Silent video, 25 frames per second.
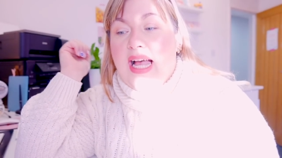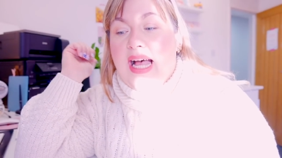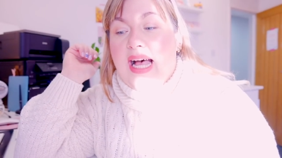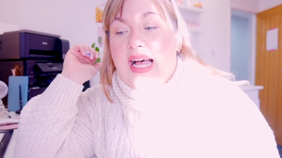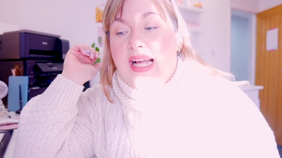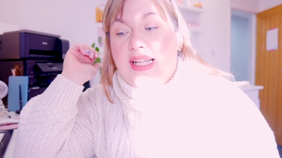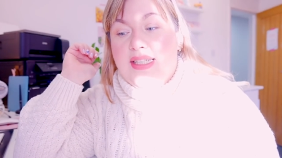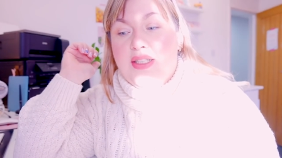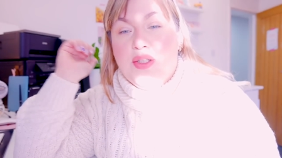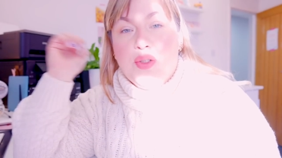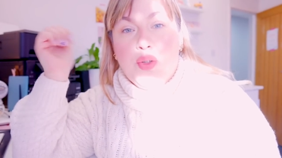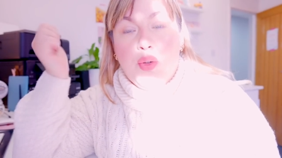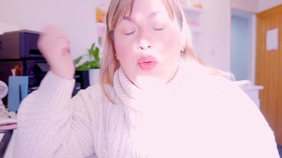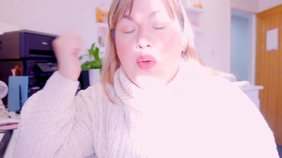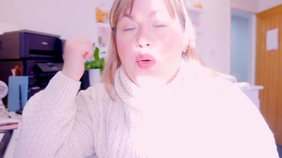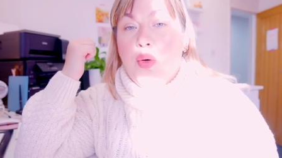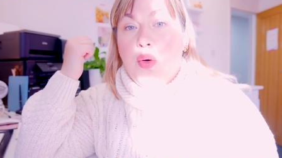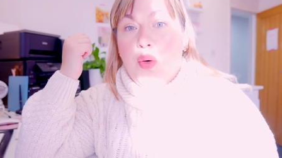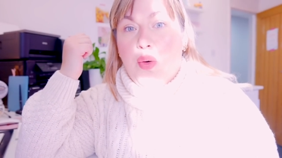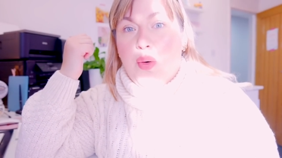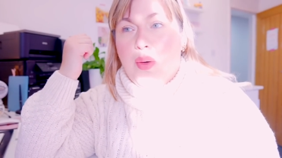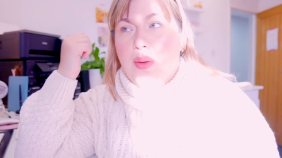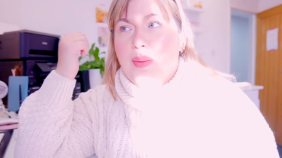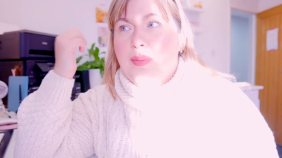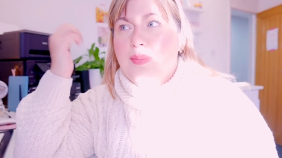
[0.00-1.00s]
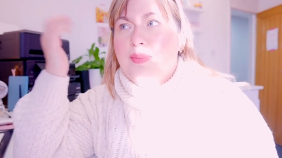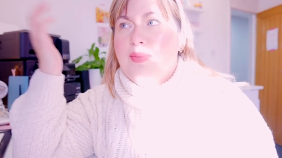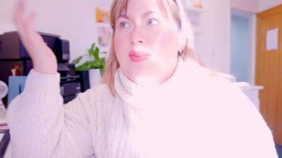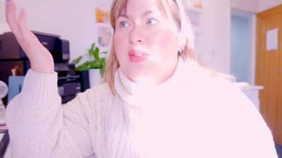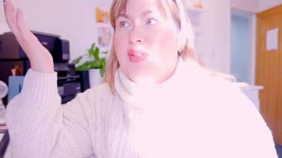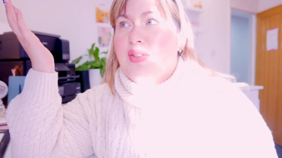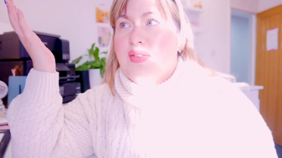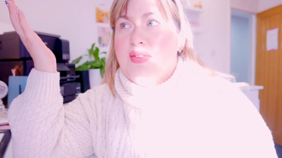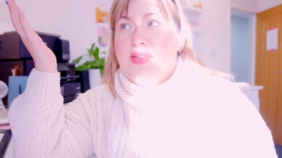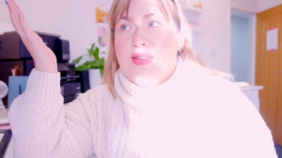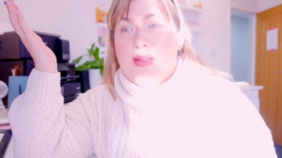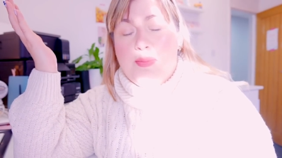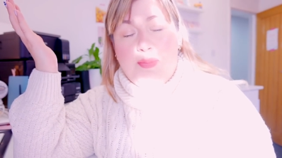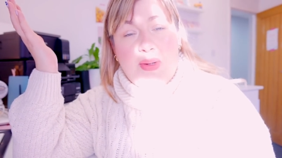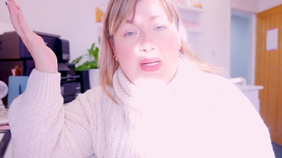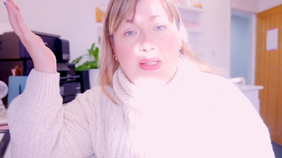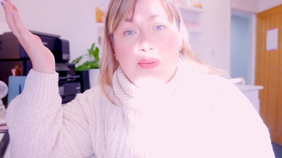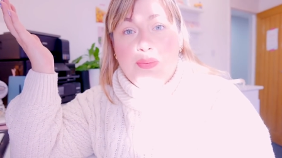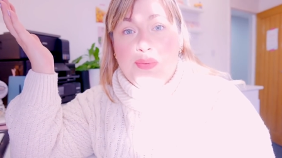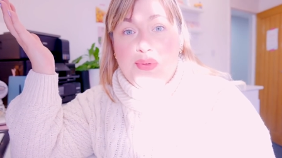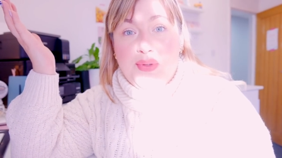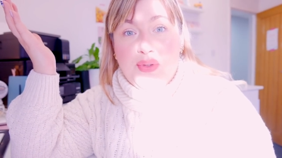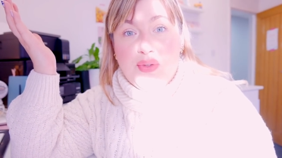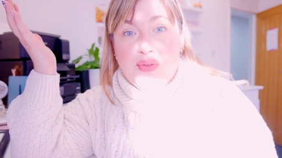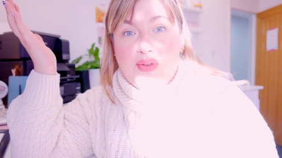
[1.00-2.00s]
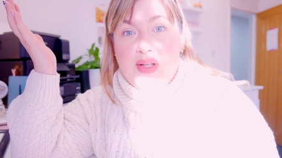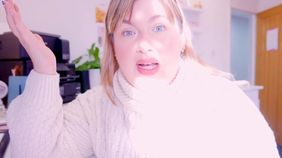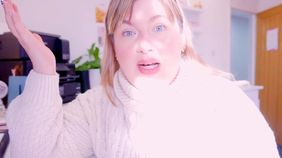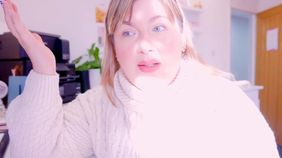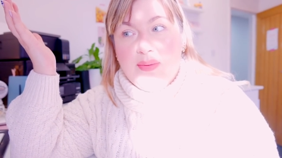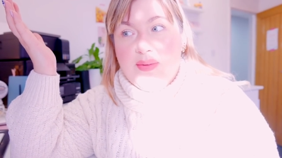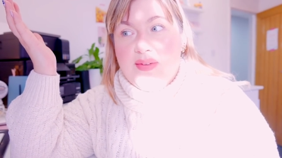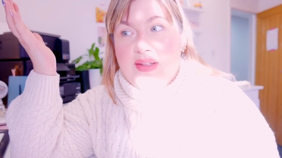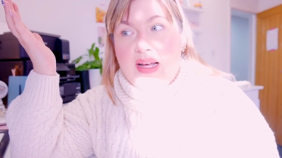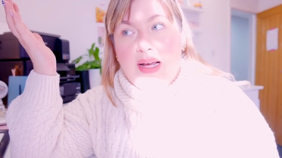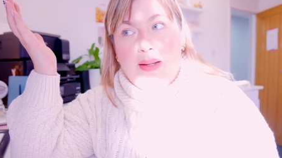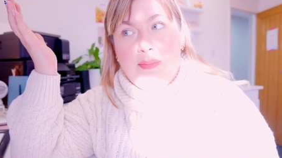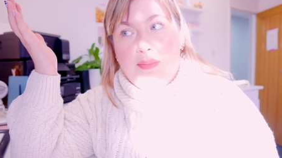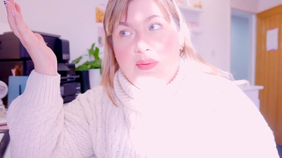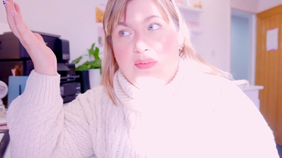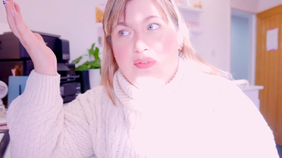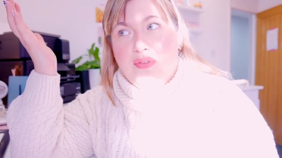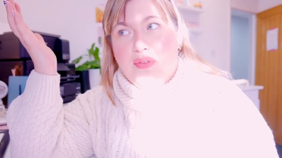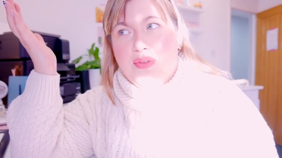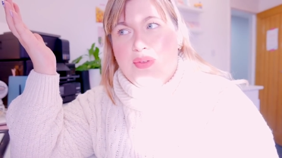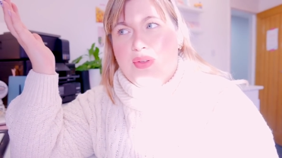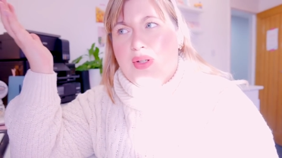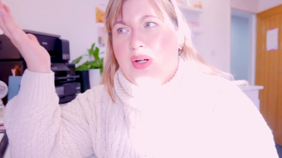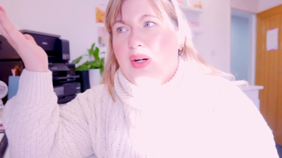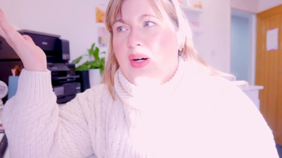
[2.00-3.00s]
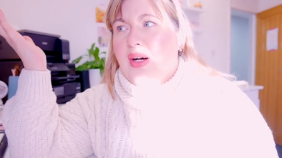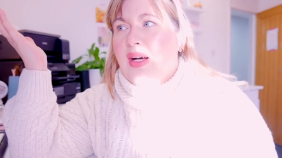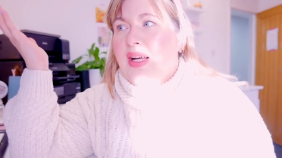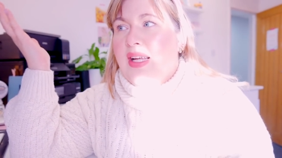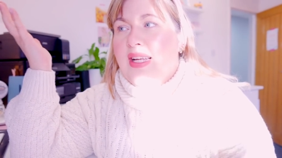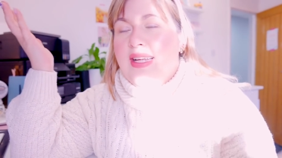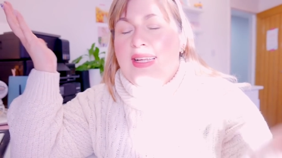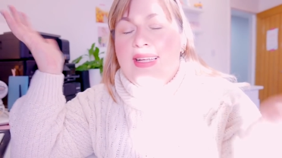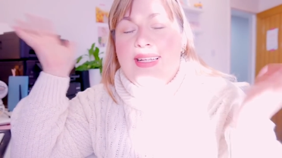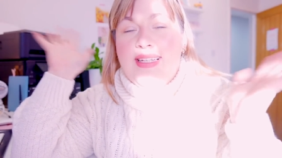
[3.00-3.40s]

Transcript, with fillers: and go home because the bed was just outside my front door.